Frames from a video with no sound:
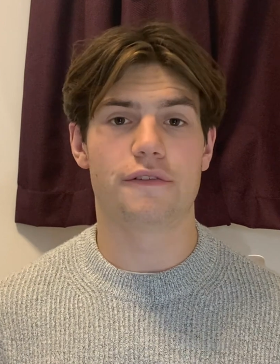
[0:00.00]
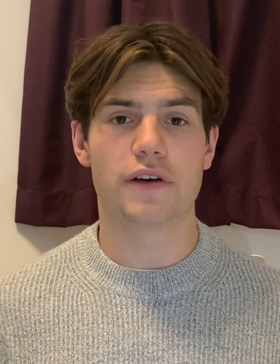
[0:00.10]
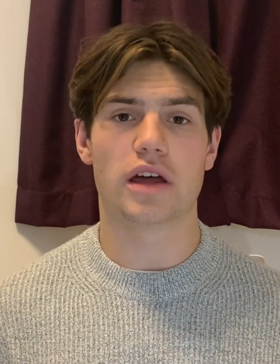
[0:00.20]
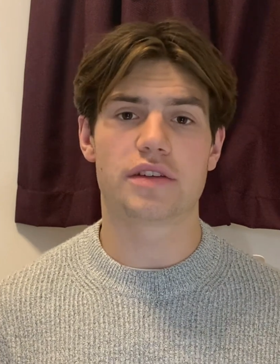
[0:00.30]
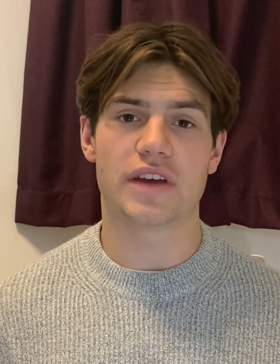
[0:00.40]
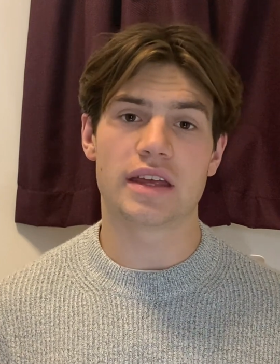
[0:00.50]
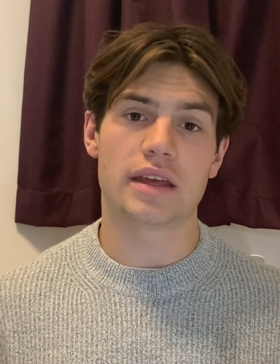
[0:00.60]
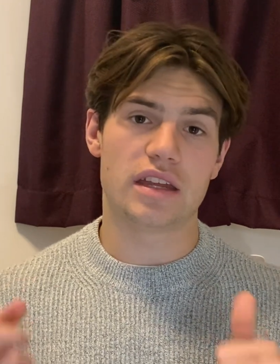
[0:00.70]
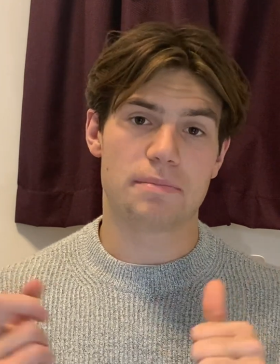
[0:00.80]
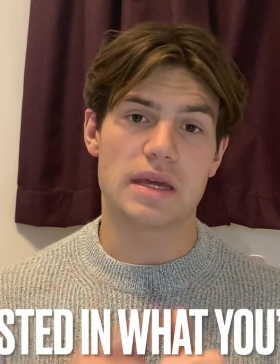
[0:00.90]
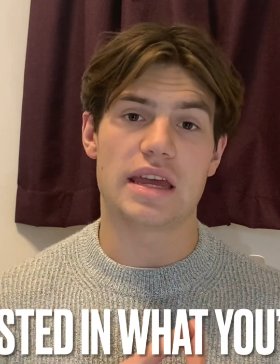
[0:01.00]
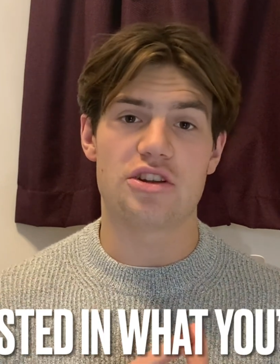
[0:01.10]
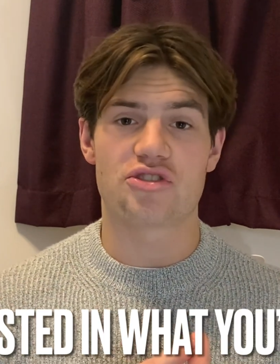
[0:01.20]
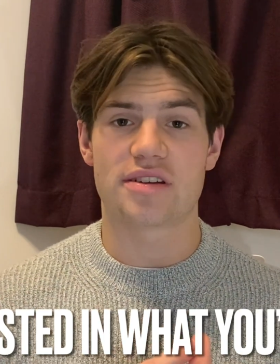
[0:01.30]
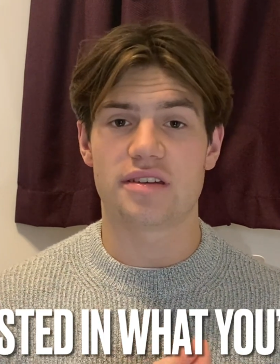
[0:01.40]
the first thing is be
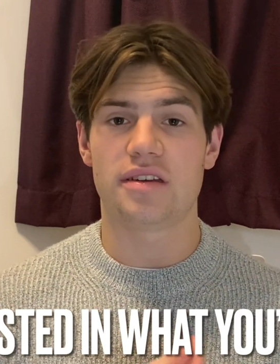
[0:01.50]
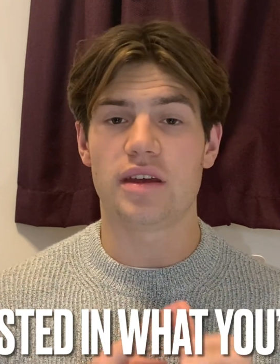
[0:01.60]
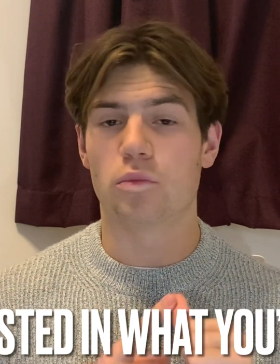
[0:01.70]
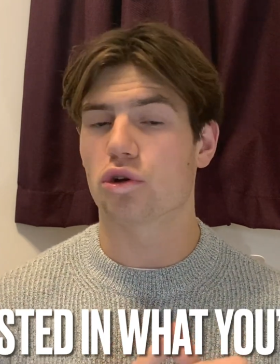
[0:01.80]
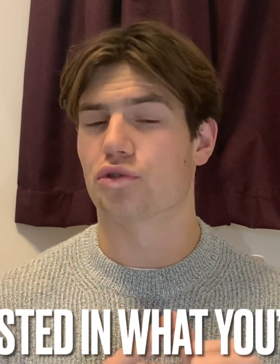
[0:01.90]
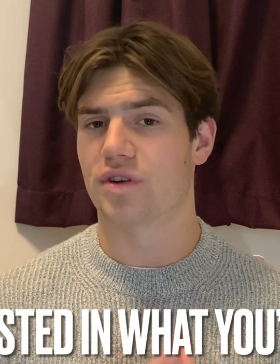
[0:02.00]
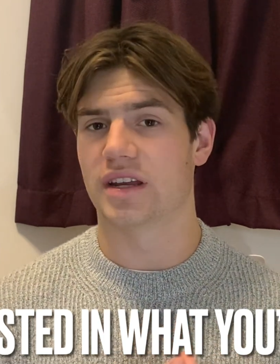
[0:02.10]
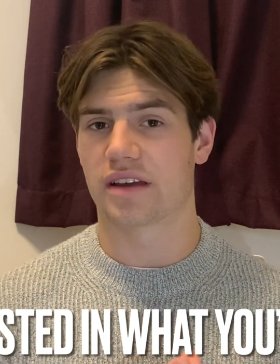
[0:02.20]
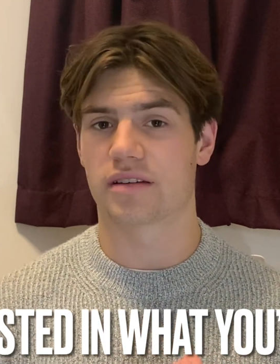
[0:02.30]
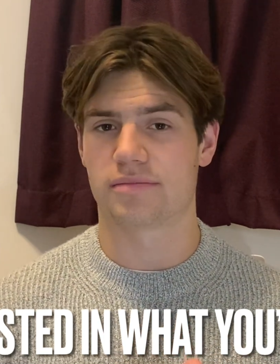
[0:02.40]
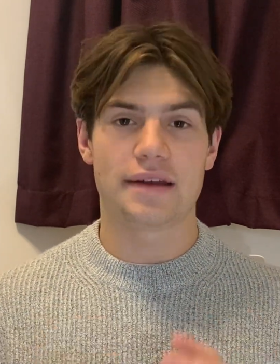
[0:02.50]
interested in what you're reading.